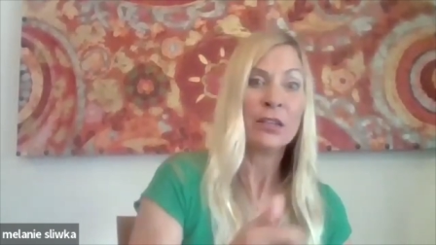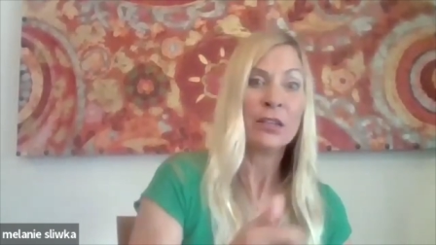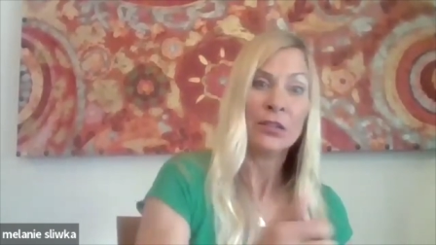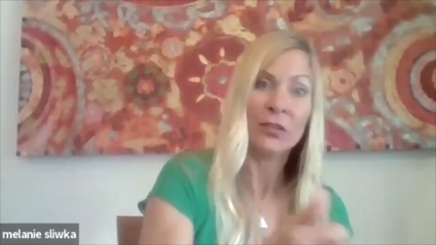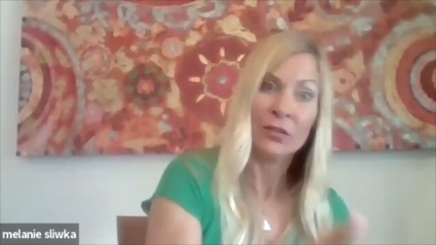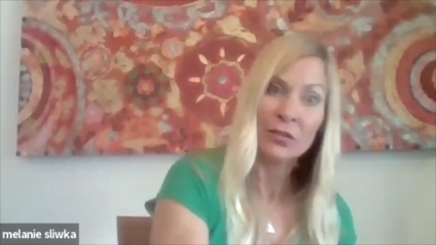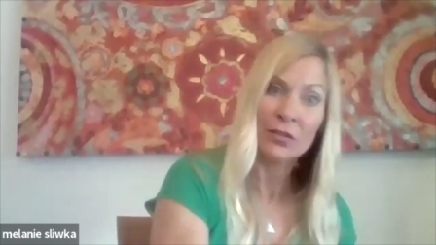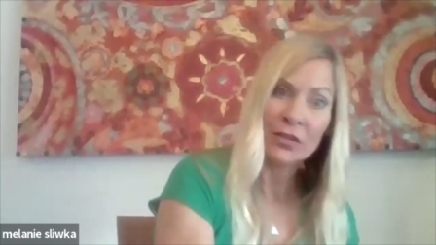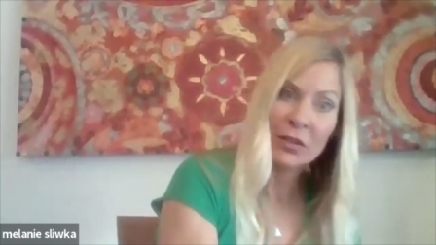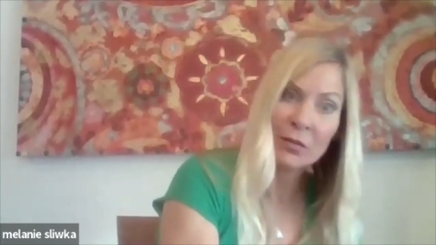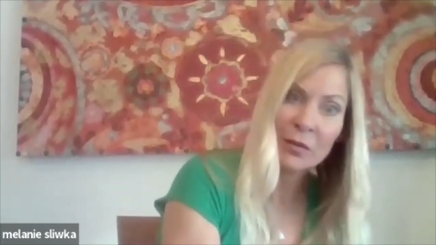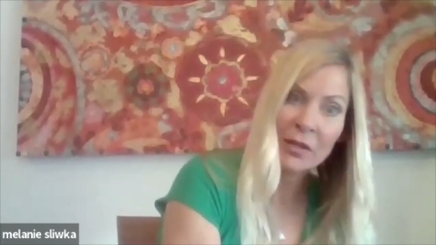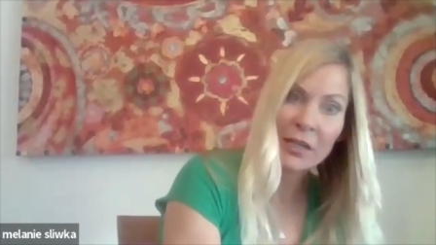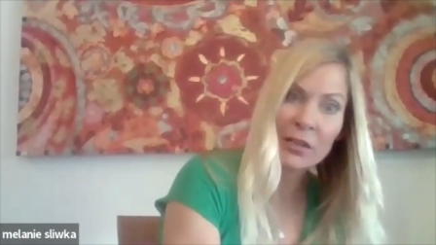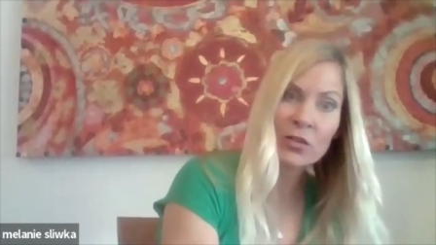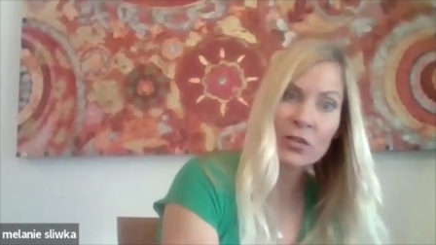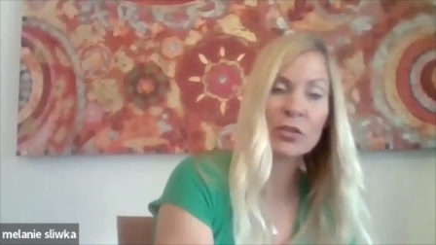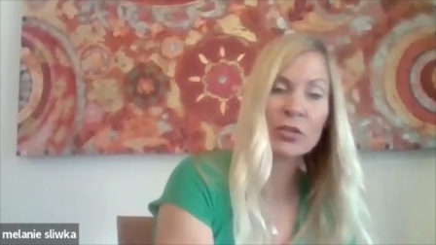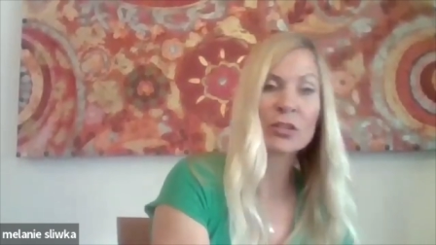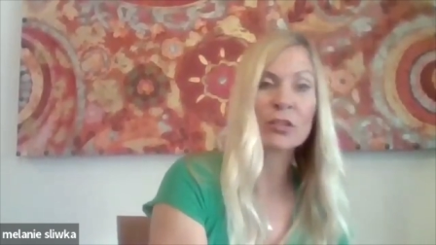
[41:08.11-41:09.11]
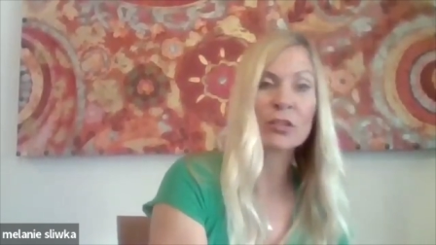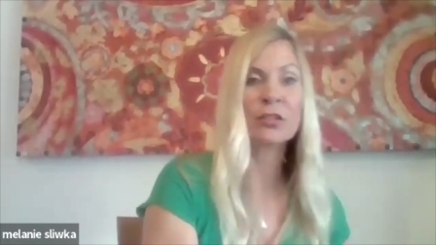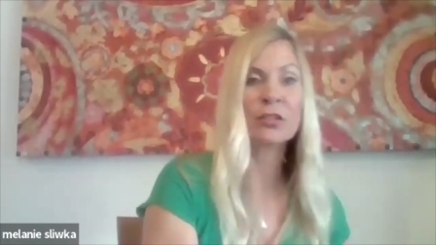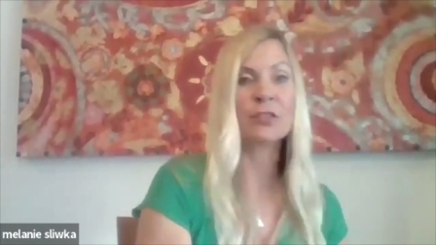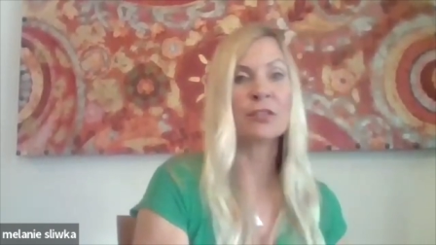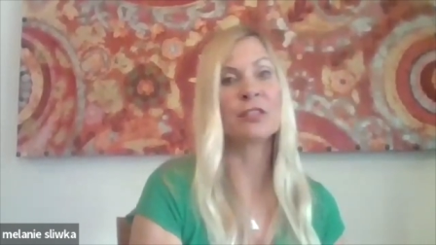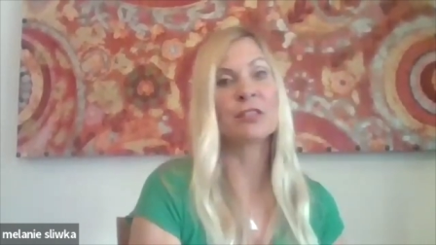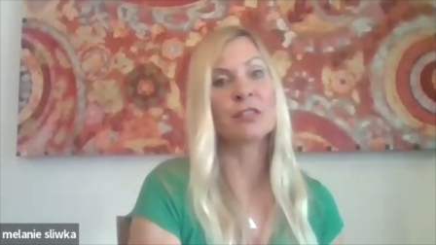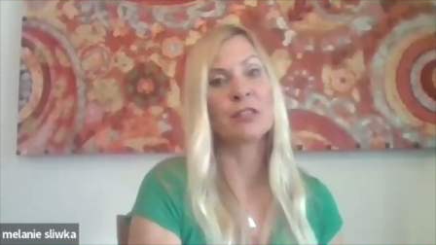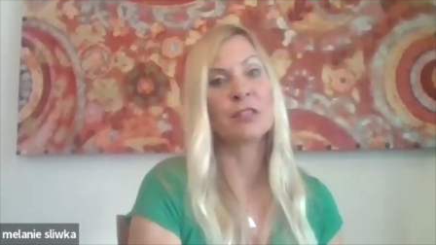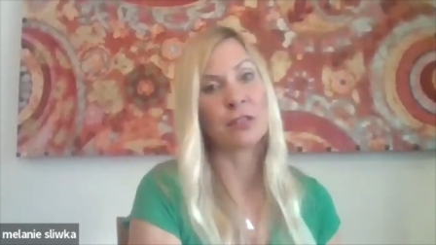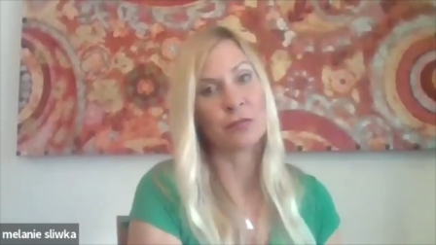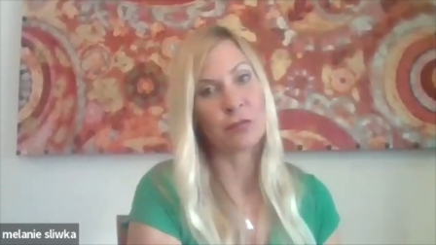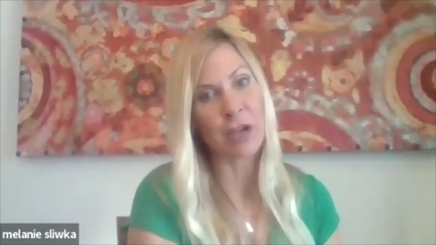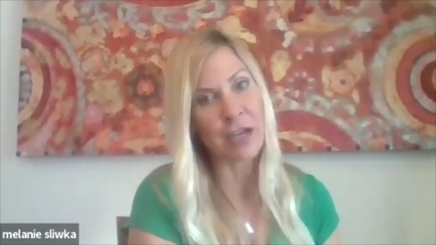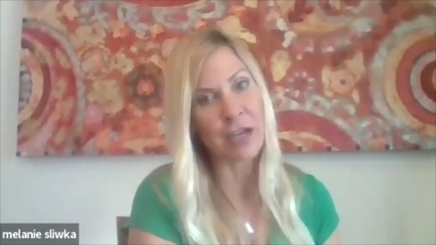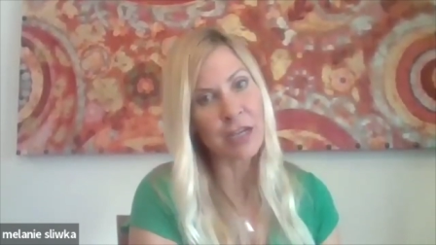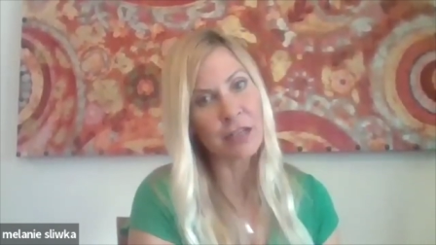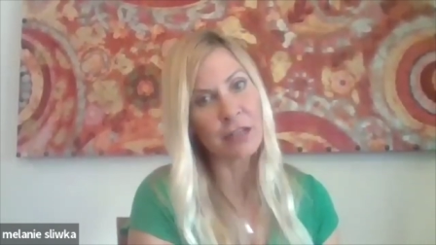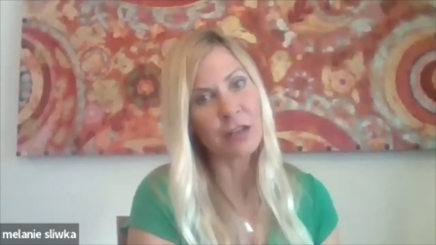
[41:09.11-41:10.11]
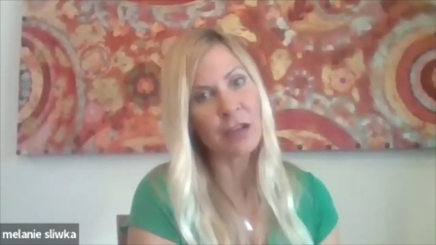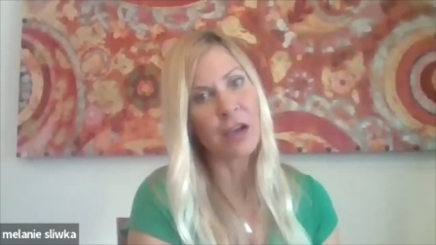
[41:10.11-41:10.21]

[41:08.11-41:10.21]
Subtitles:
you eliminate sugars, right?